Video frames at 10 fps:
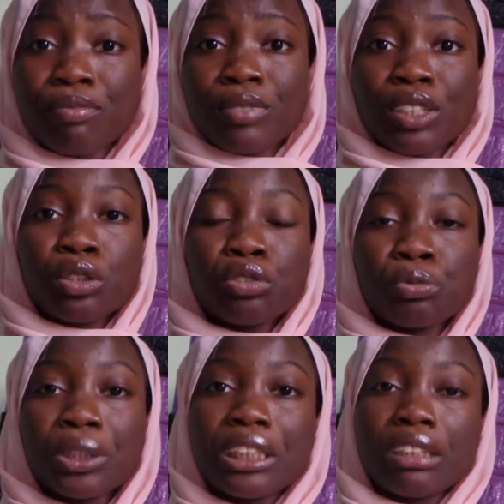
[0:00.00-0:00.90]
just
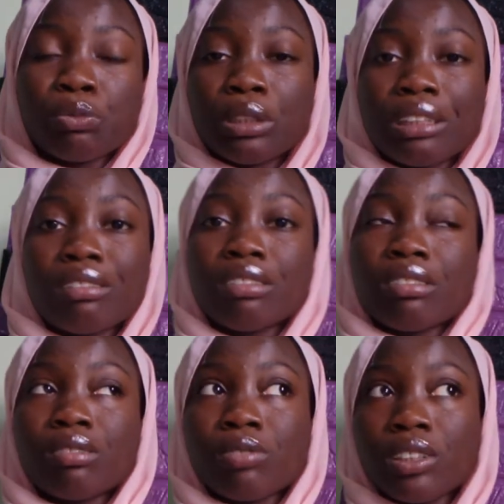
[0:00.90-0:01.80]
read it
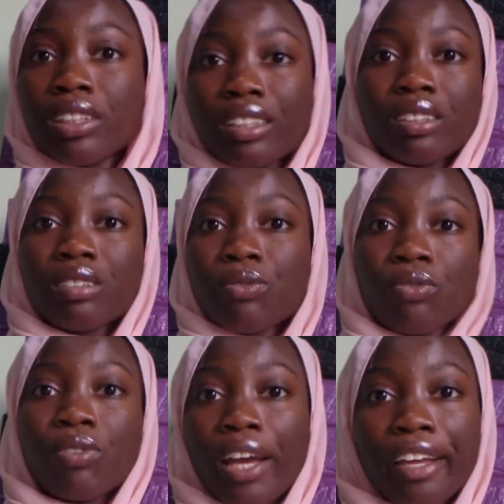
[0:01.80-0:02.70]
for like
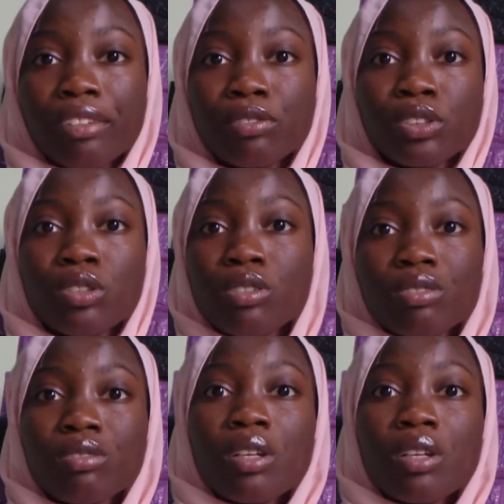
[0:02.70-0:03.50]
5 to